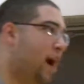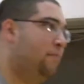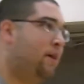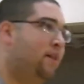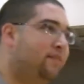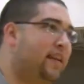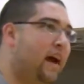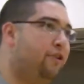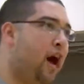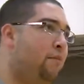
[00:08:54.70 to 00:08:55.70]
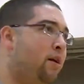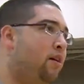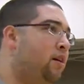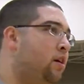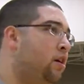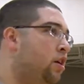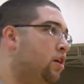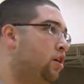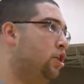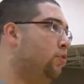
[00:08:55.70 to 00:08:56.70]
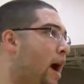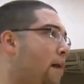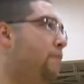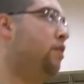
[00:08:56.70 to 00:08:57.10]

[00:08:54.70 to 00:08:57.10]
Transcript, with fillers: Dom. Stay down, Dom. Good, Rob.